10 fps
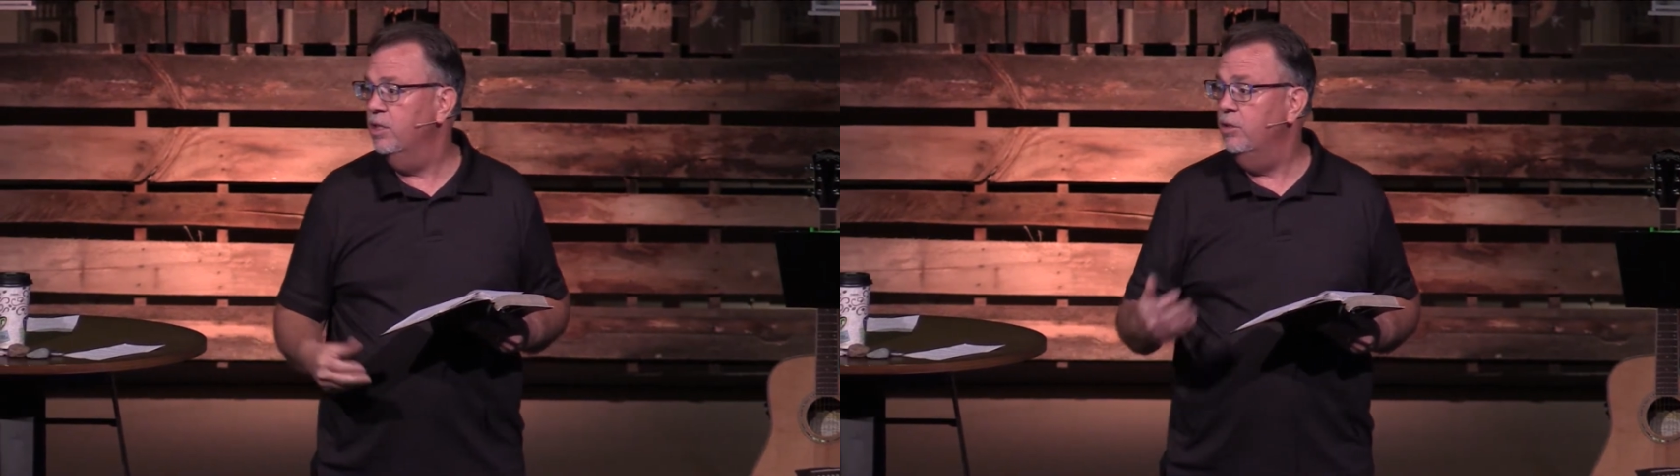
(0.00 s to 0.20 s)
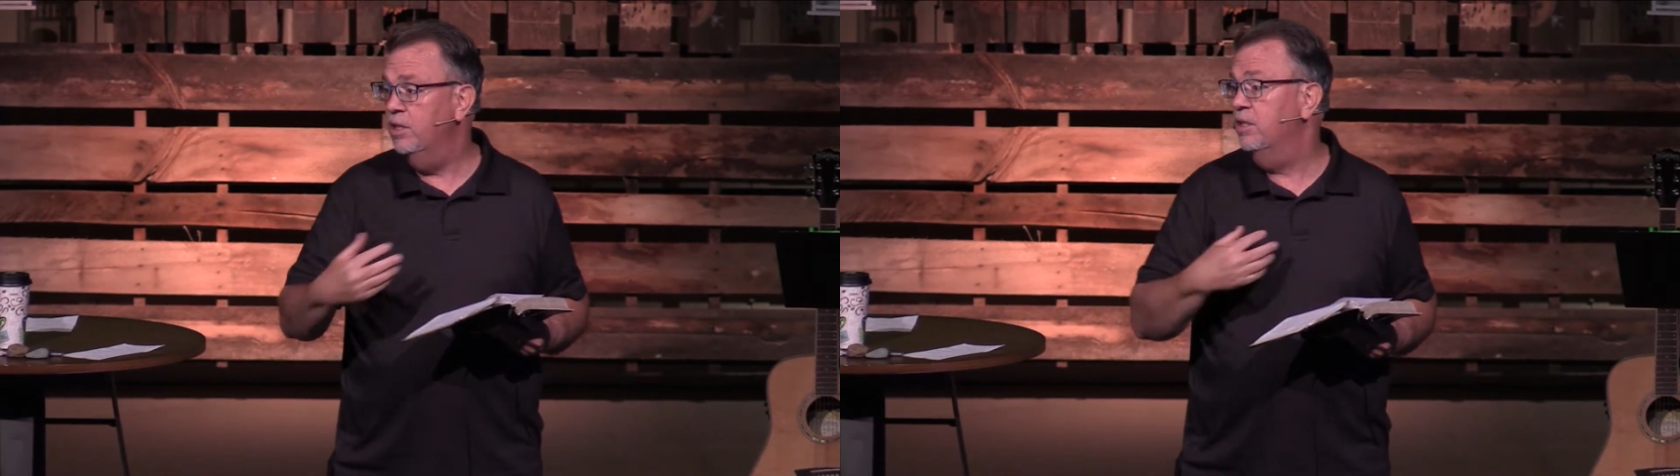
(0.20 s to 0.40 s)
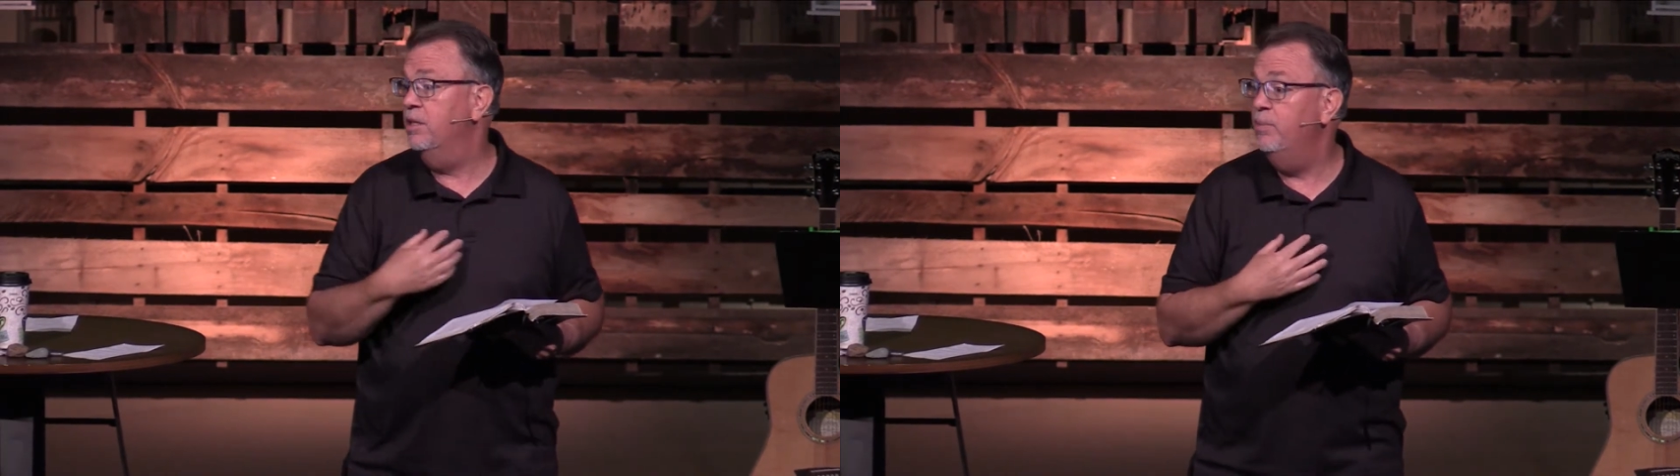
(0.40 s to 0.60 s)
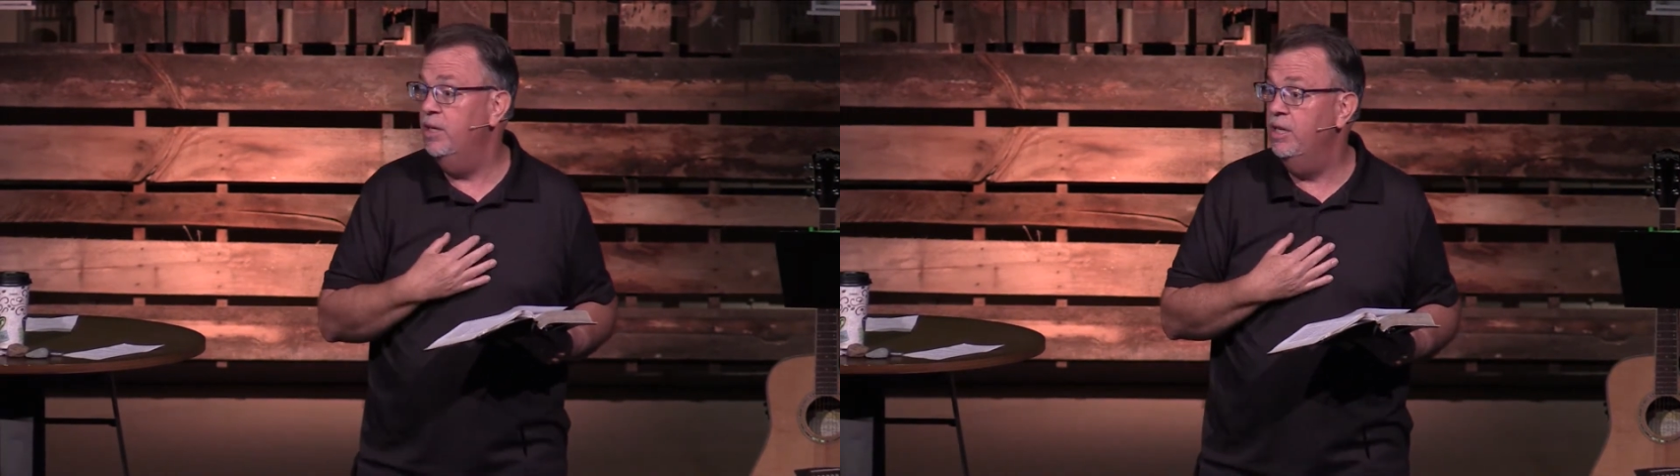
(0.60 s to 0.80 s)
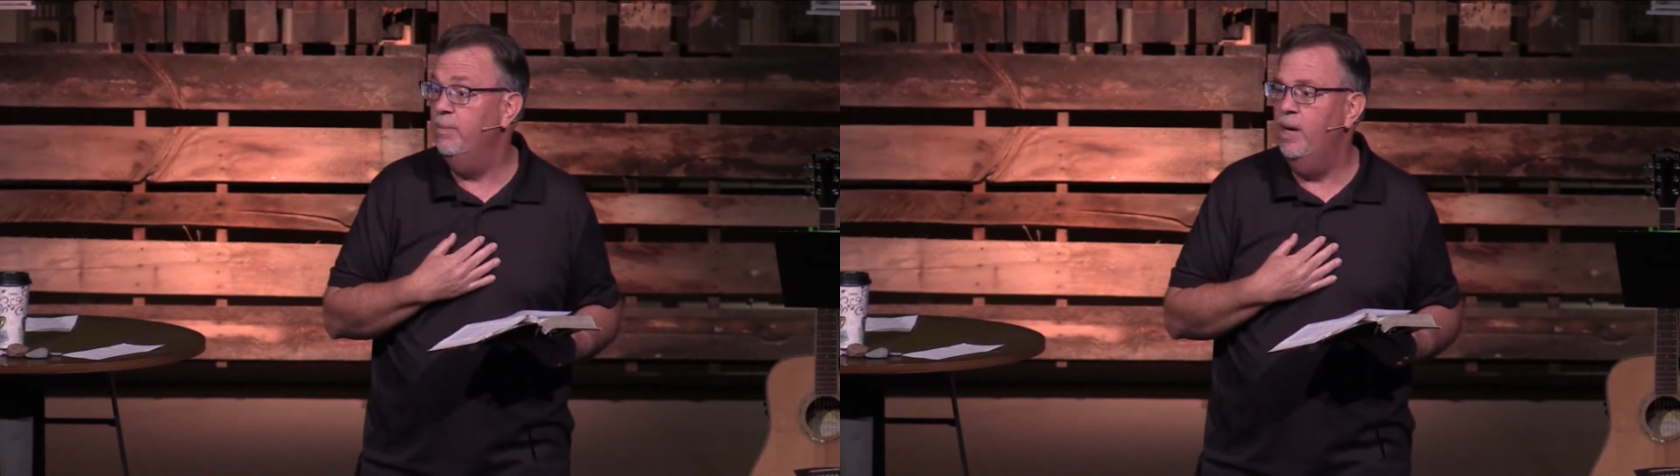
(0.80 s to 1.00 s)
and you can send me
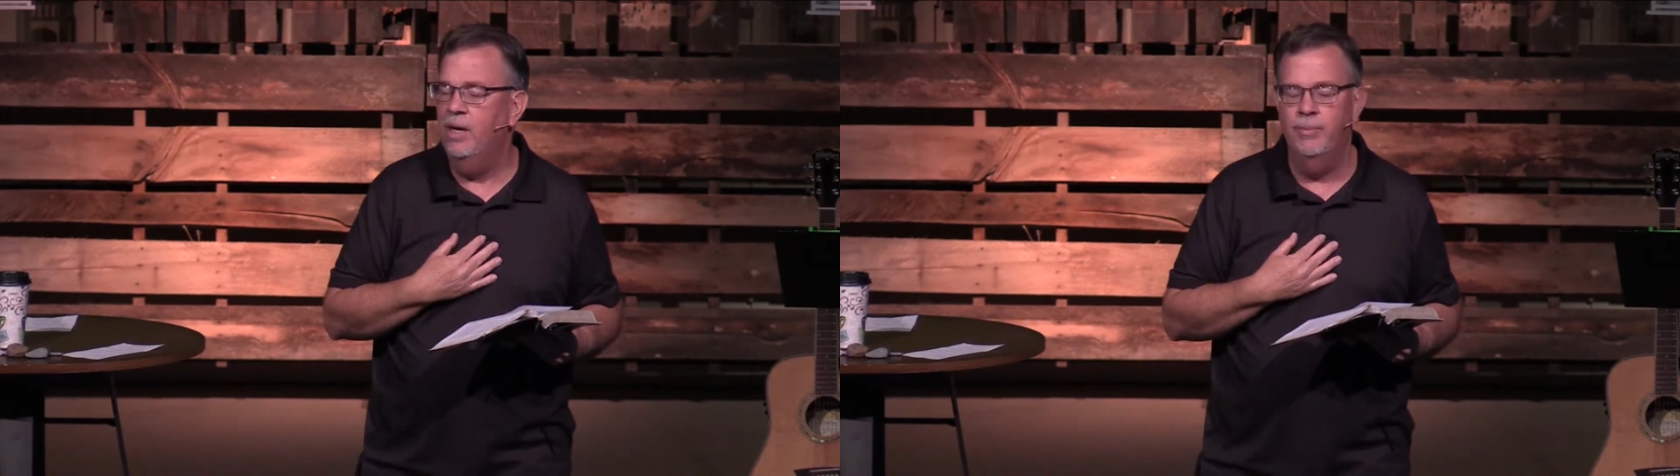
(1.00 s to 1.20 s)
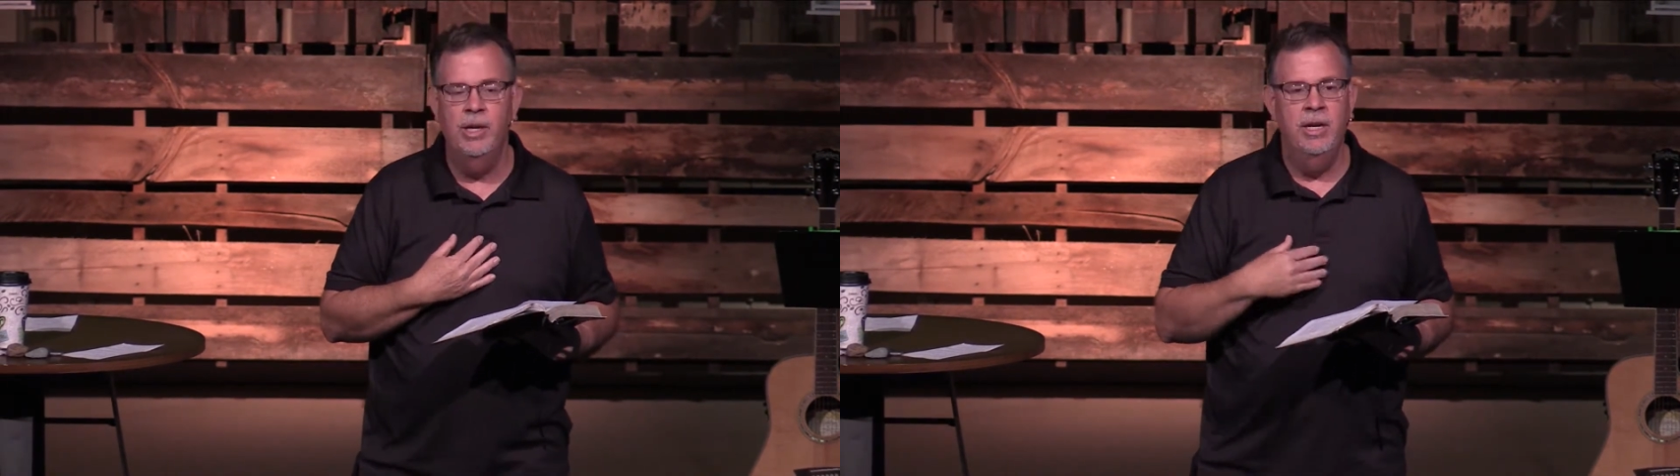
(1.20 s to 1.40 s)
an email.